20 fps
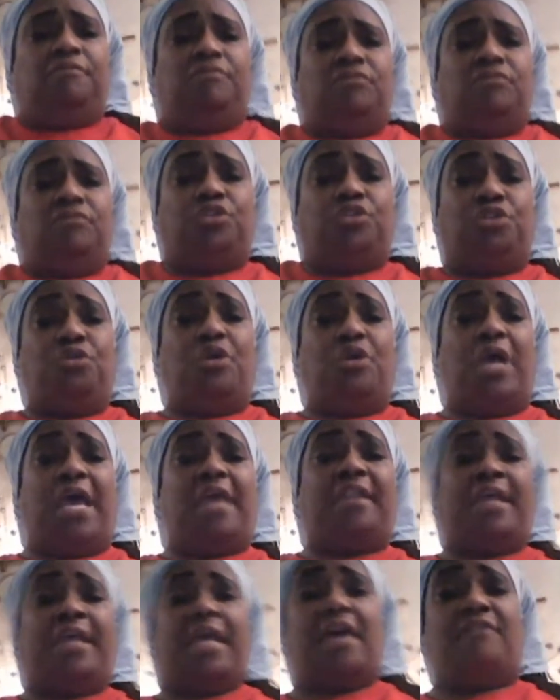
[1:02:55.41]
You had to
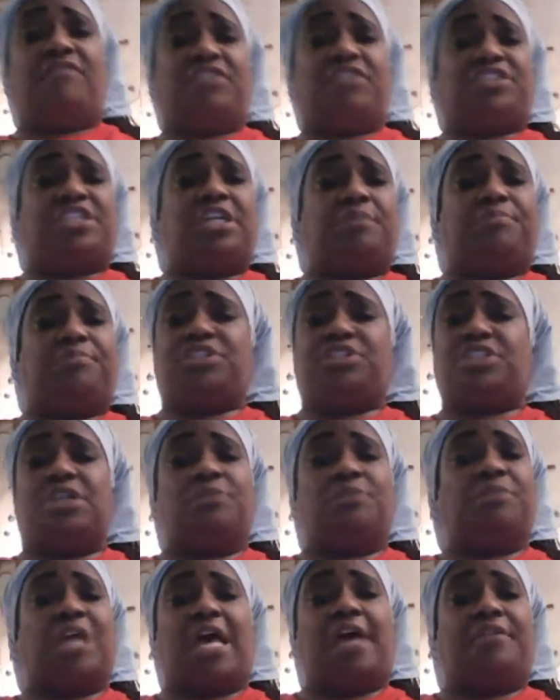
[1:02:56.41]
have a temper some
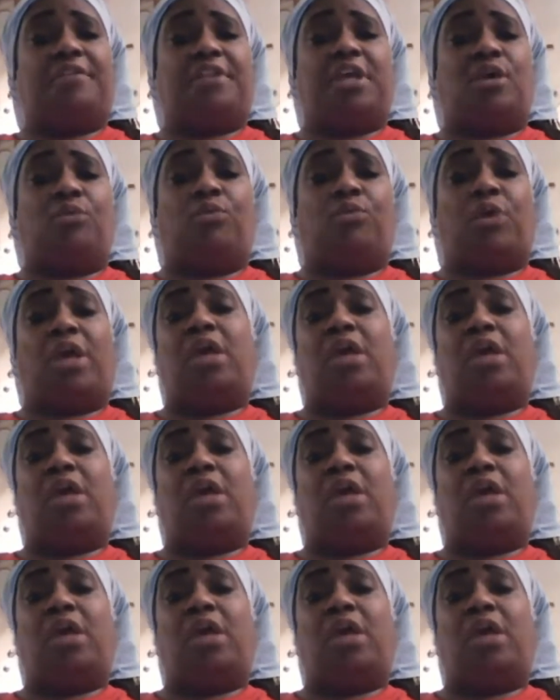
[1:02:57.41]
goddamn way